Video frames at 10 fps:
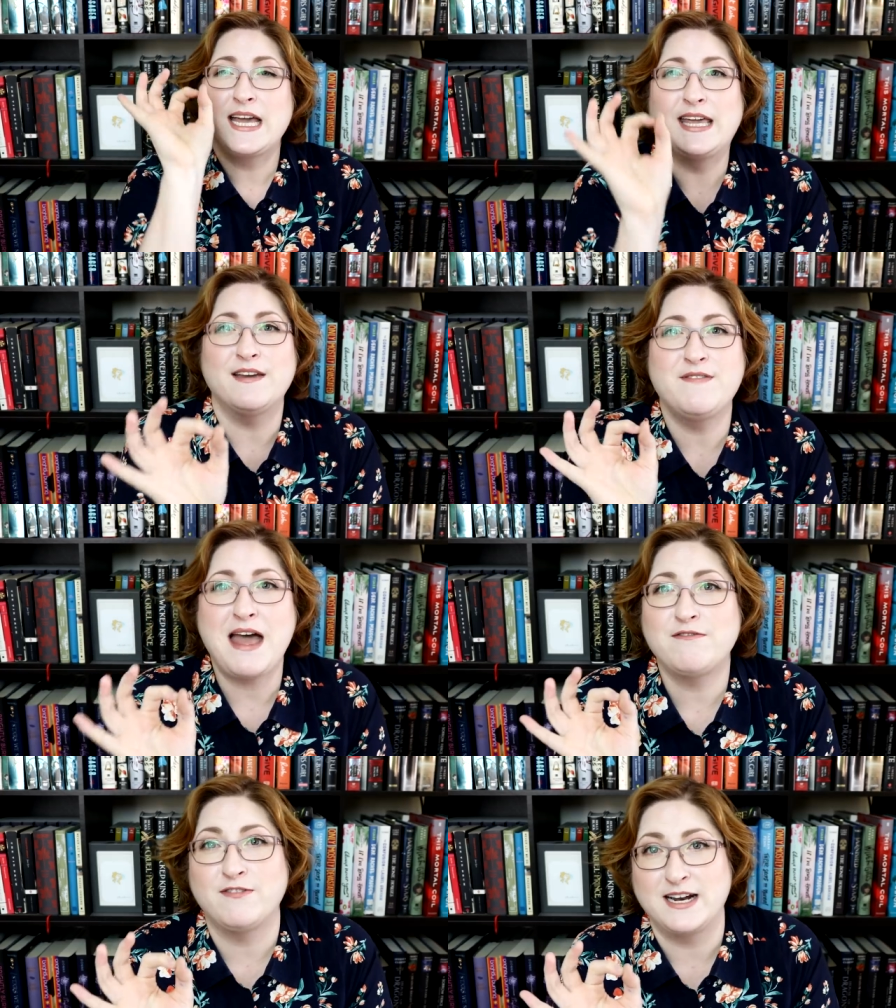Give
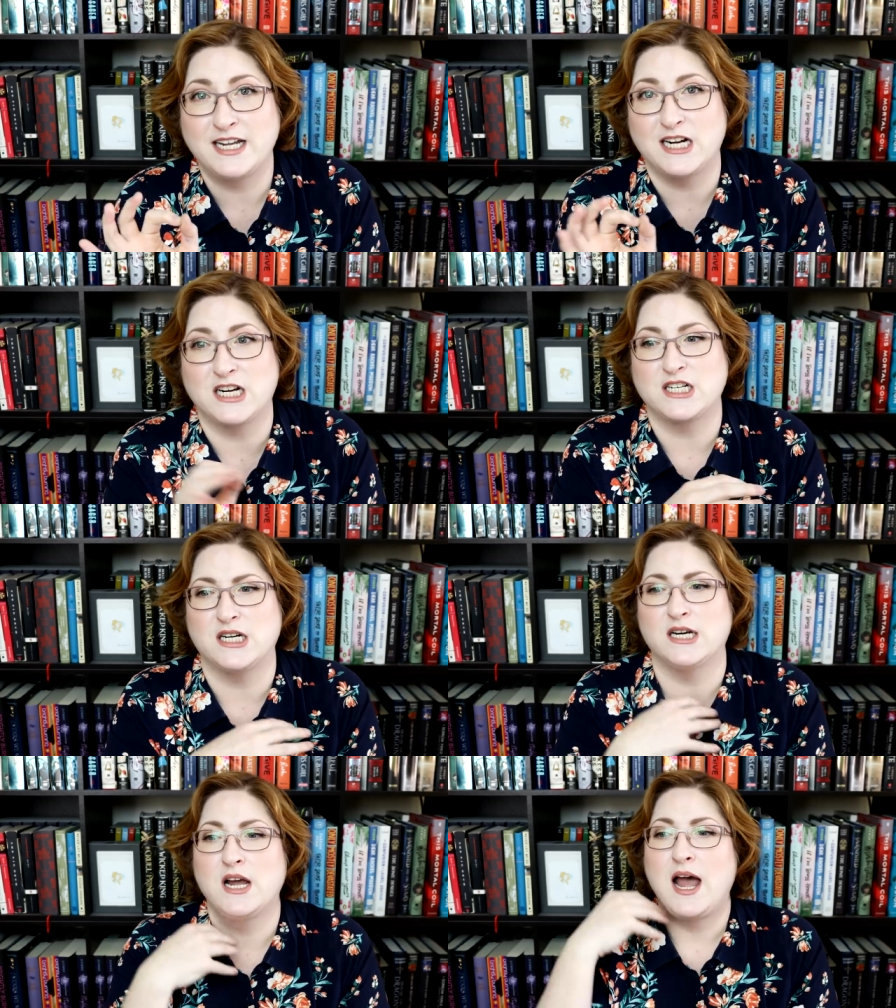that friend
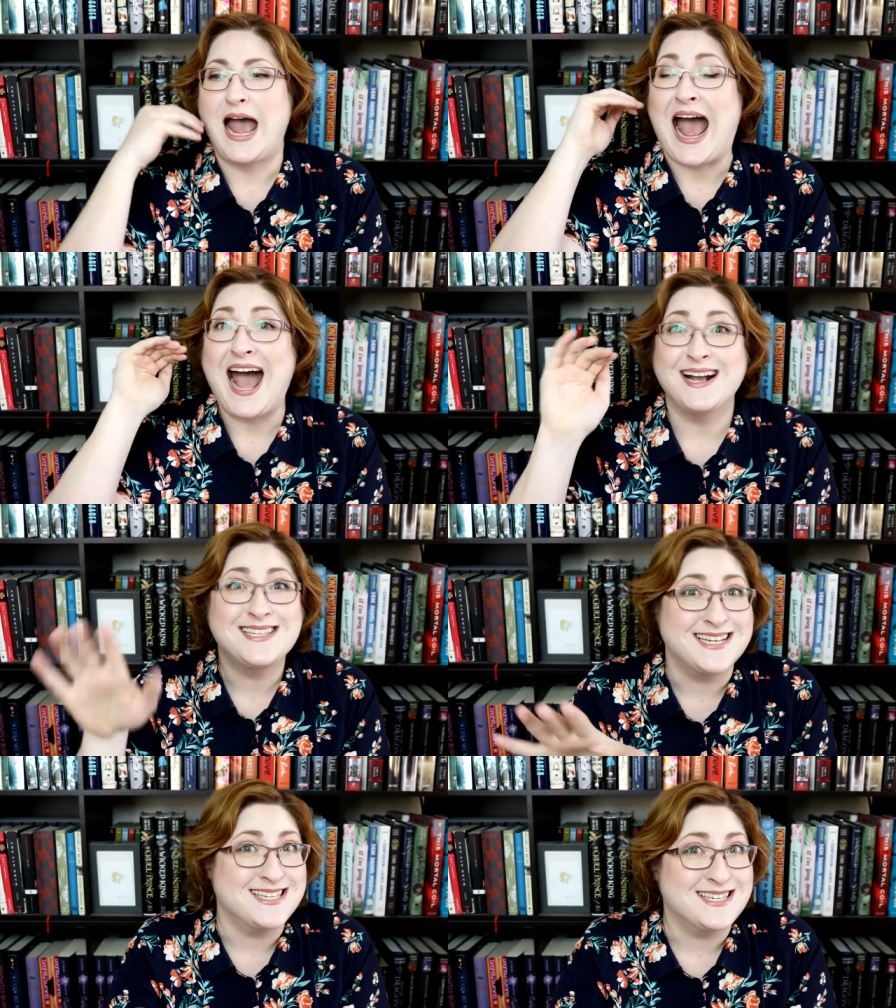character
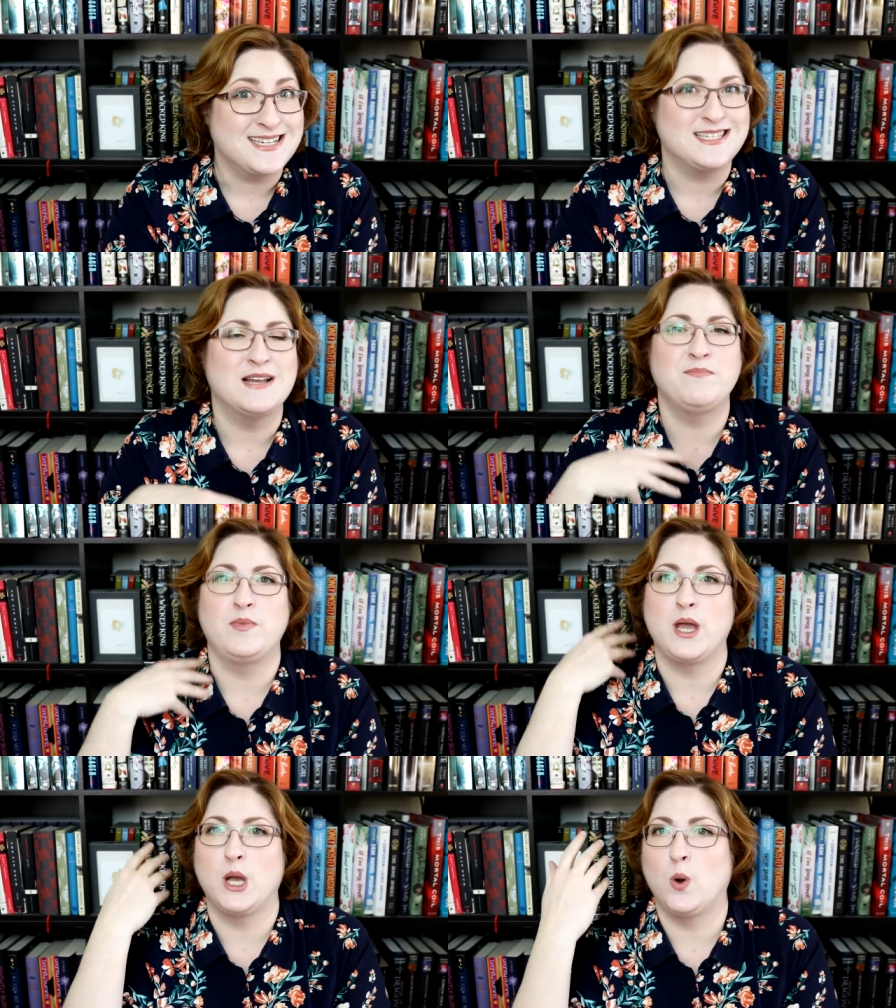access to
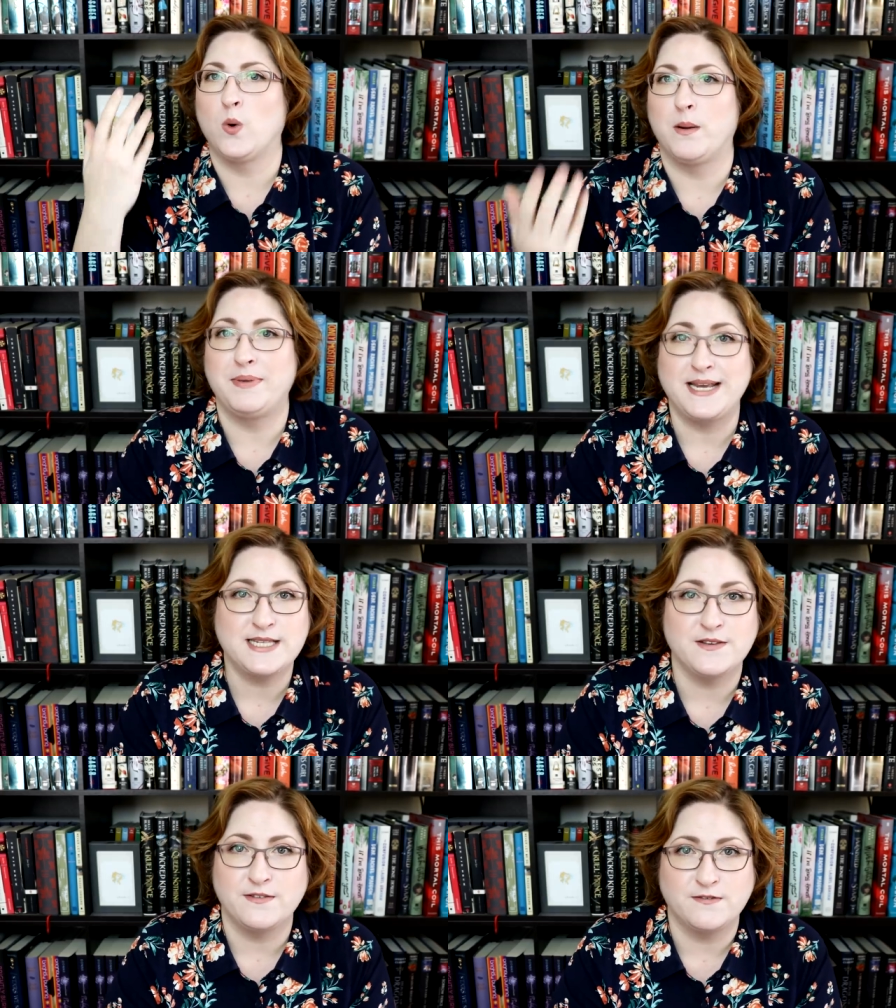something or a
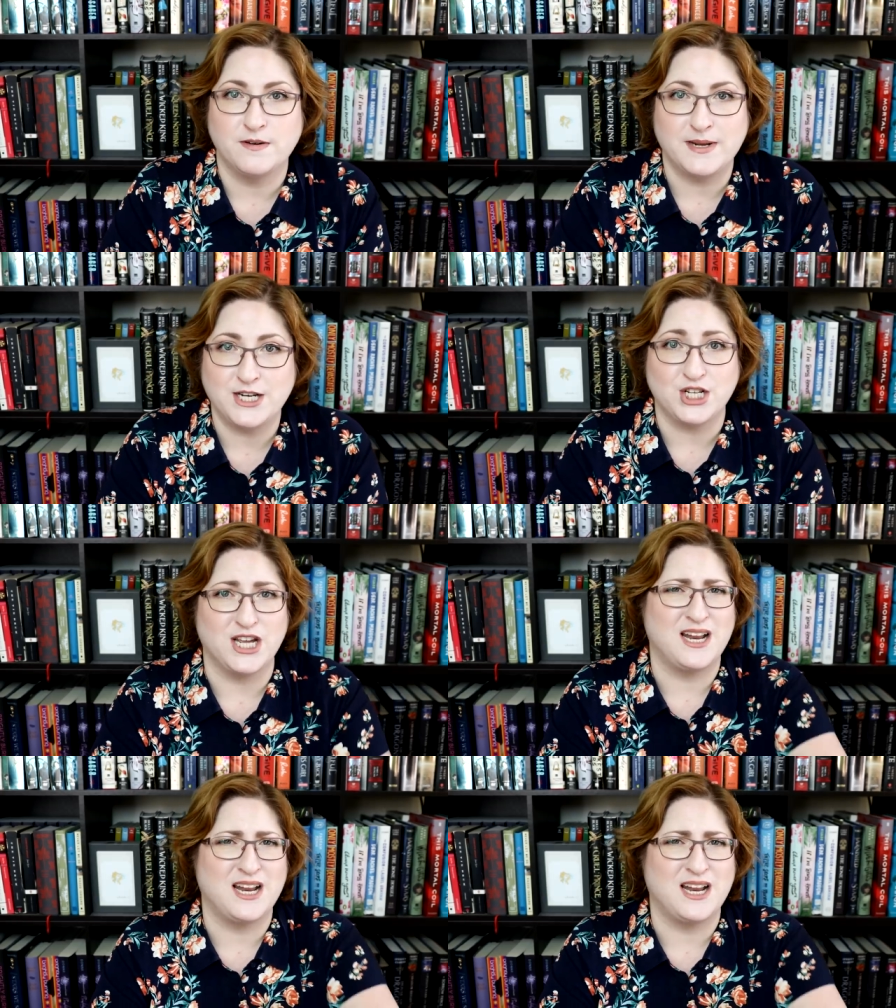piece of information.